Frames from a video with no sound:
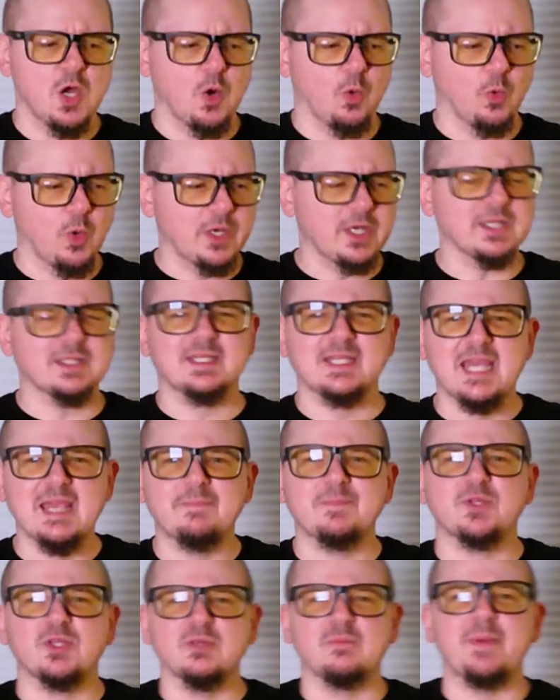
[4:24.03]
We're going to
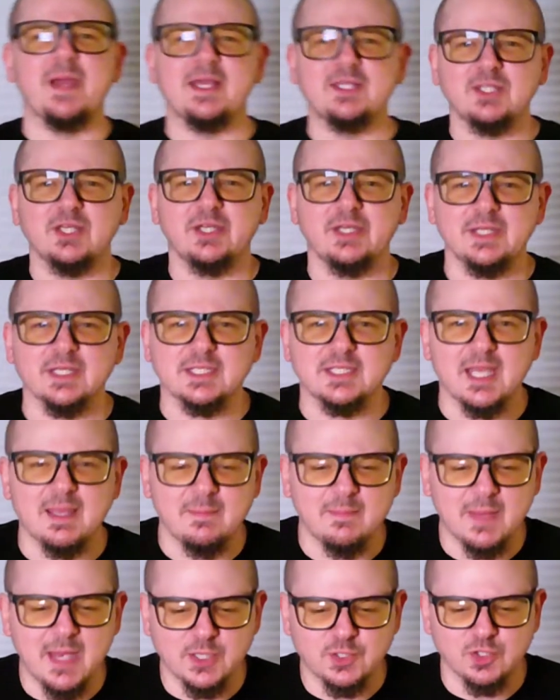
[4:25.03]
keep to basically the
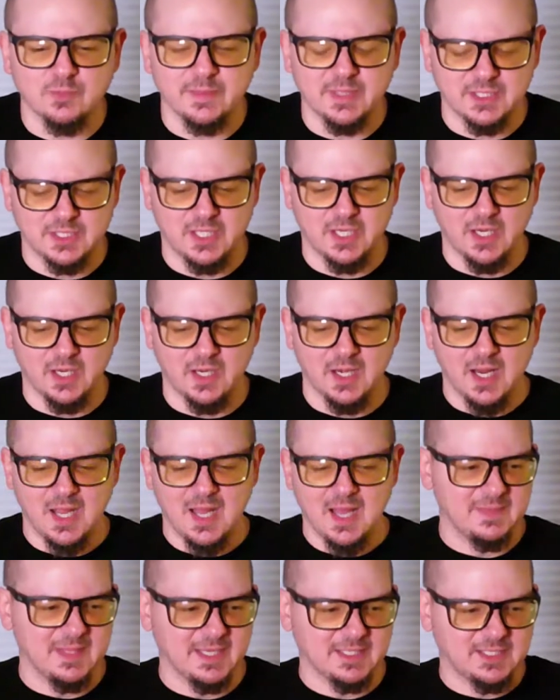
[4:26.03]
same measurements here.
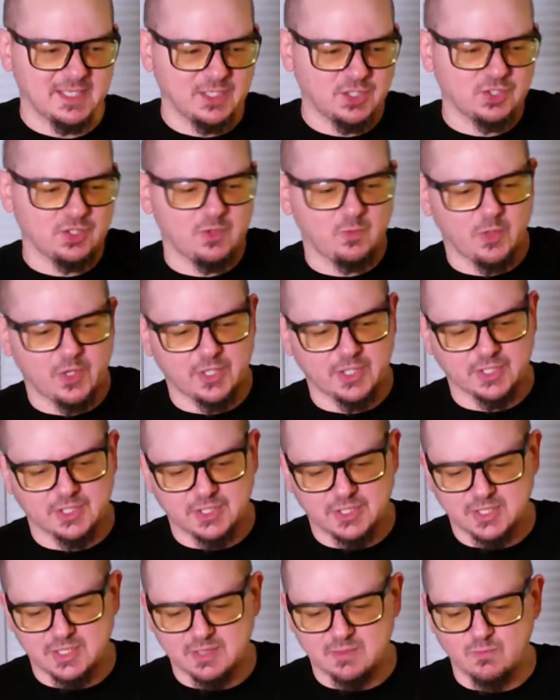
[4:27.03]
Essentially, we're going to
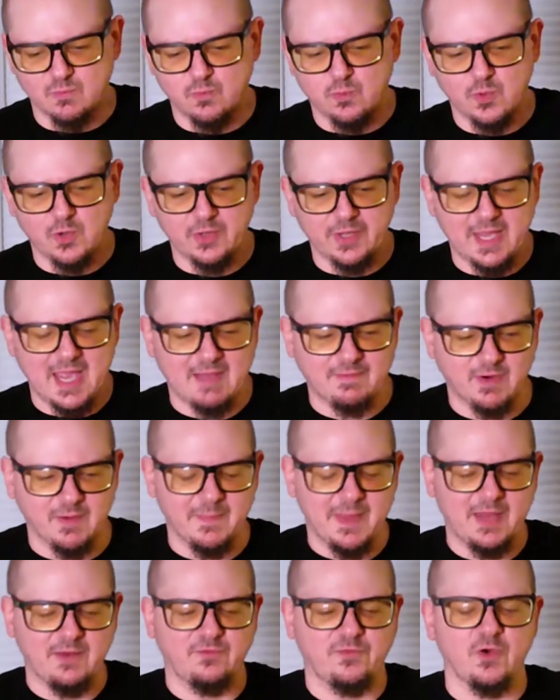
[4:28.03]
really have our
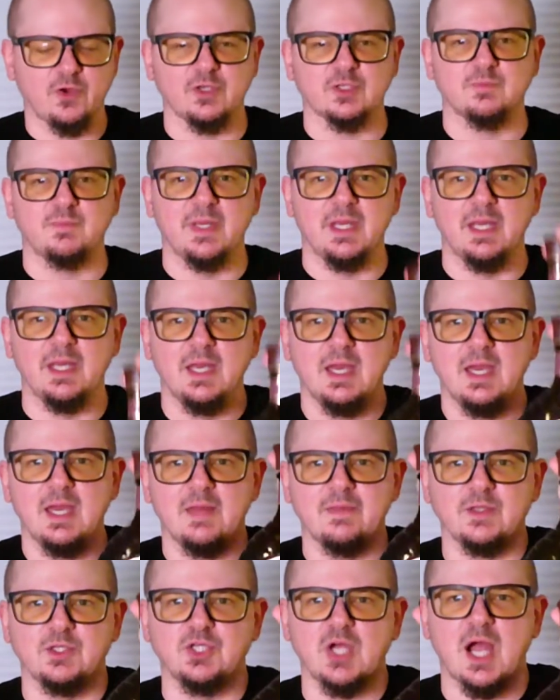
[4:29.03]
main focus be
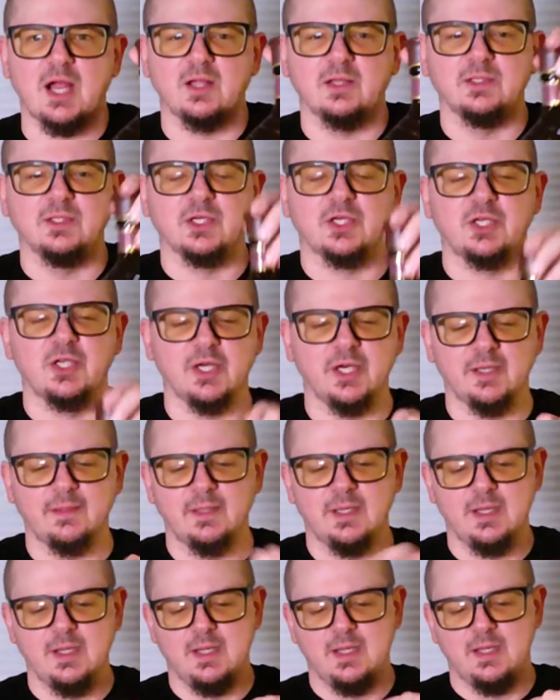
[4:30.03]
the chocolate liqueur.
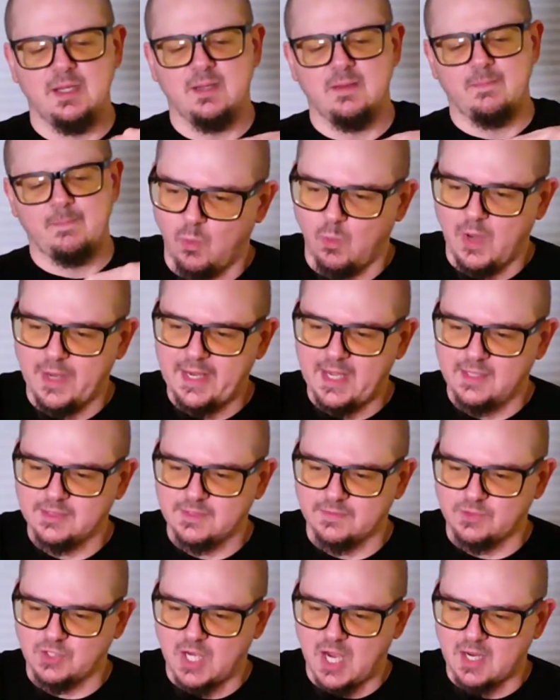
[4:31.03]
1 ounce
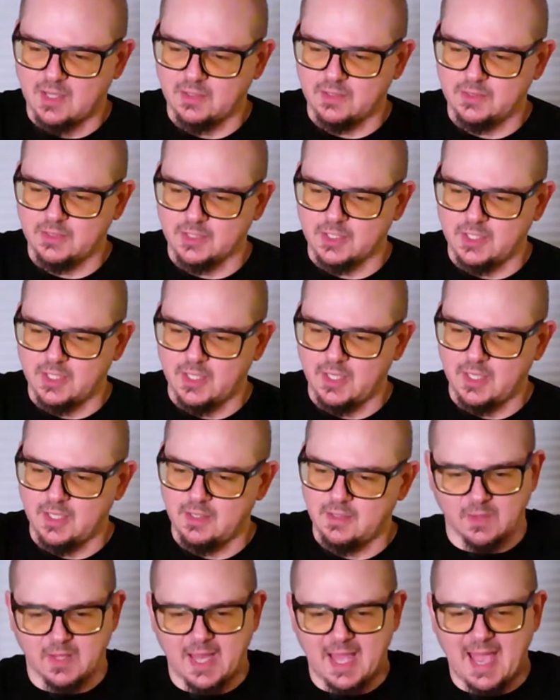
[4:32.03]
of chocolate liqueur,
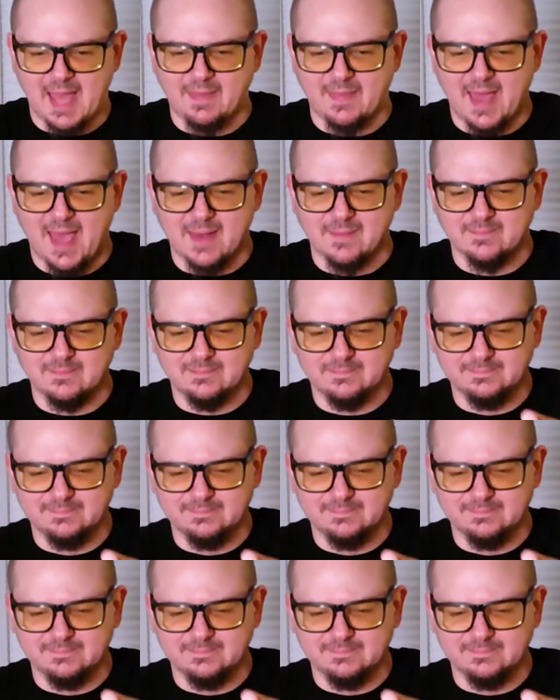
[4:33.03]
add that.